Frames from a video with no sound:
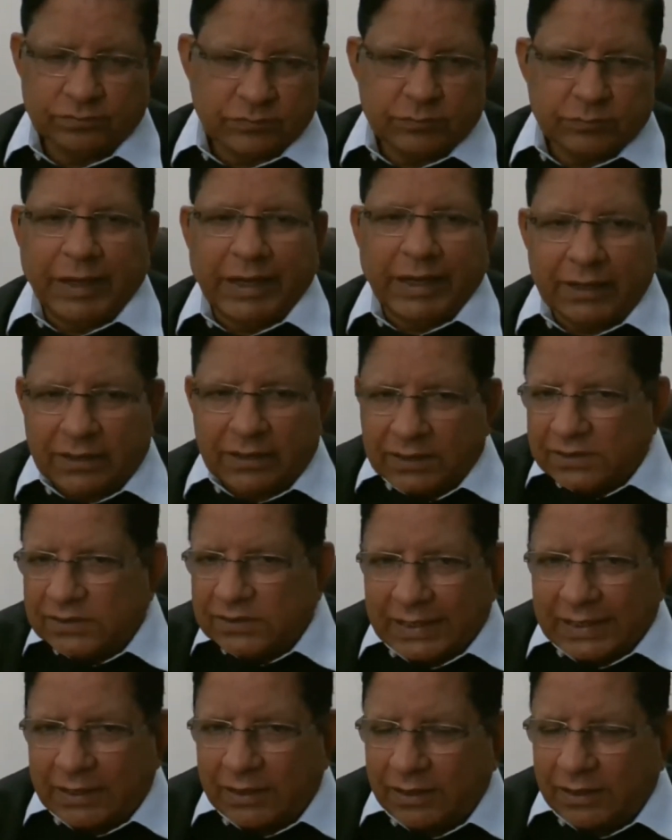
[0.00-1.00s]
Bankers
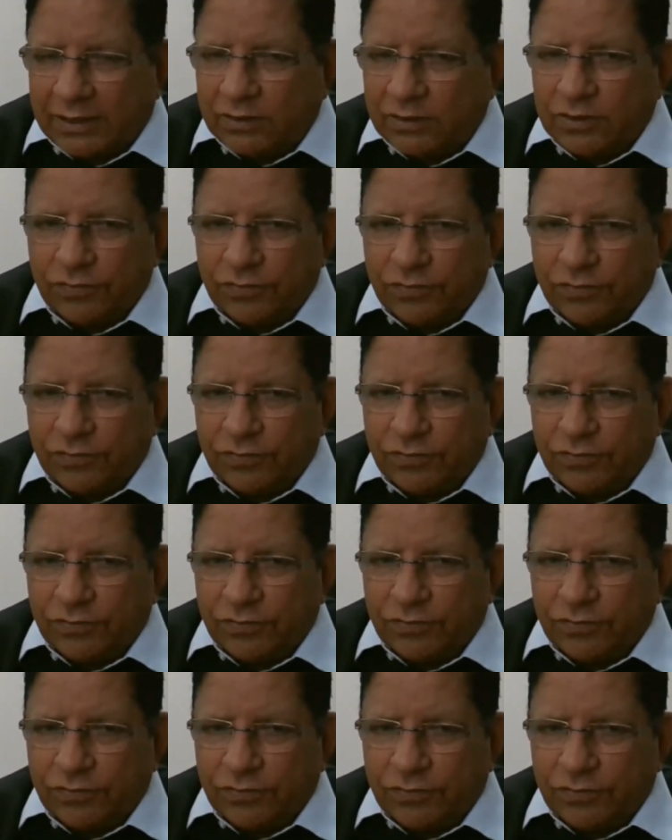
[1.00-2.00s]
are in a few
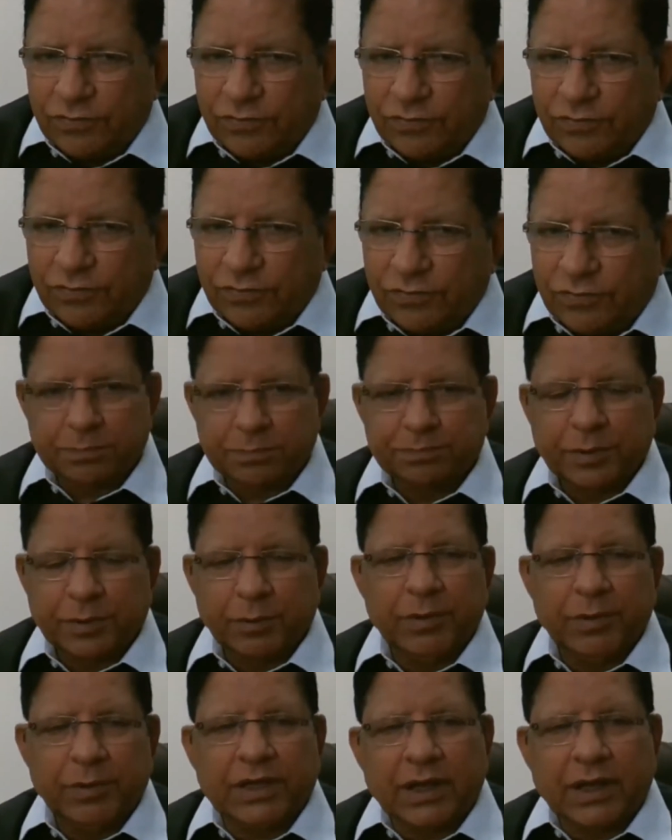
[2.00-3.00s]
lakhs, but the
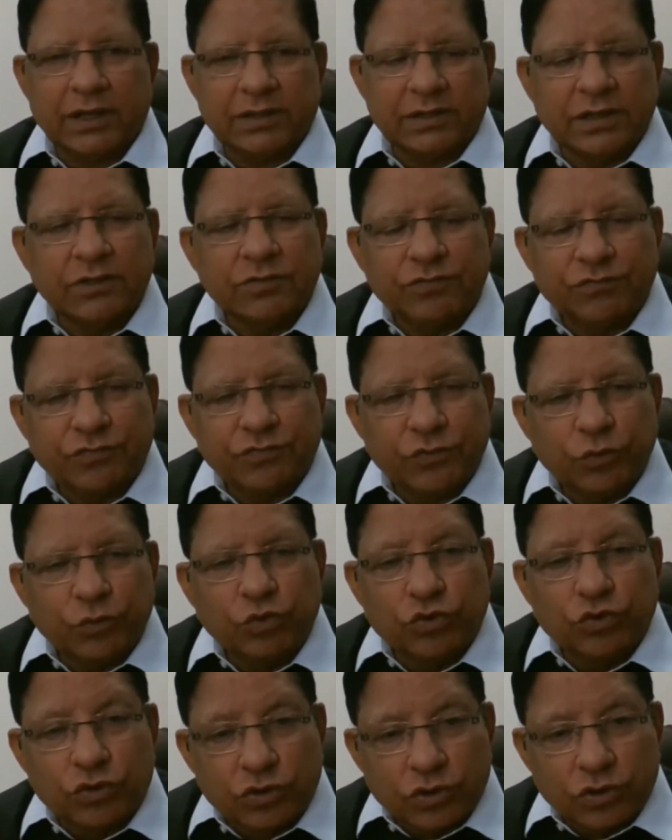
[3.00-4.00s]
public are in
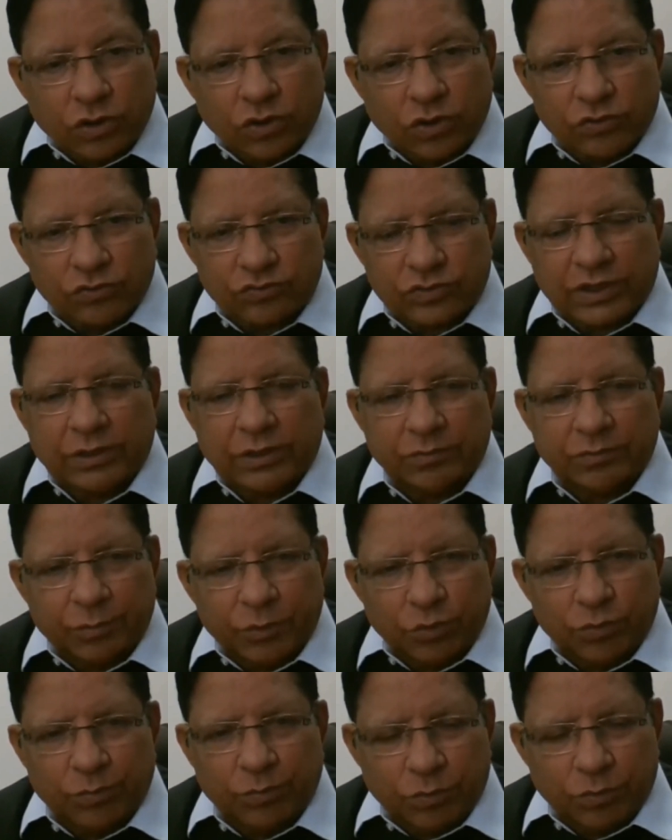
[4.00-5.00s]
few crores and
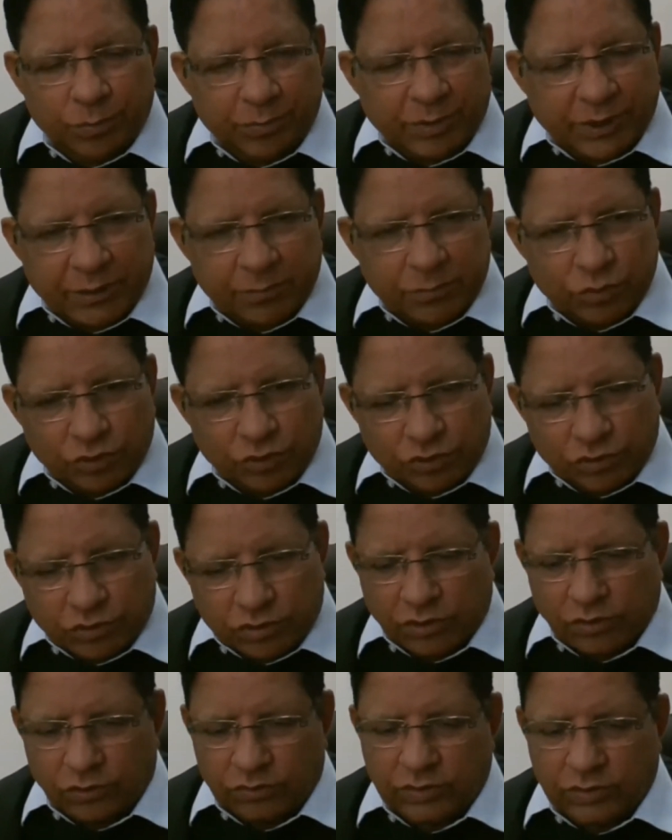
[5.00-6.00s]
many more
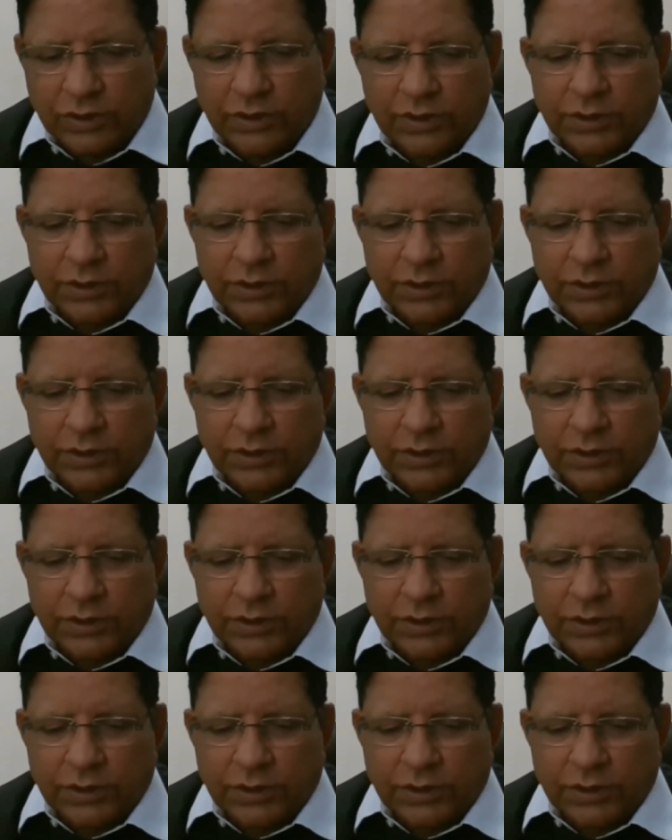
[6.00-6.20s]
crores.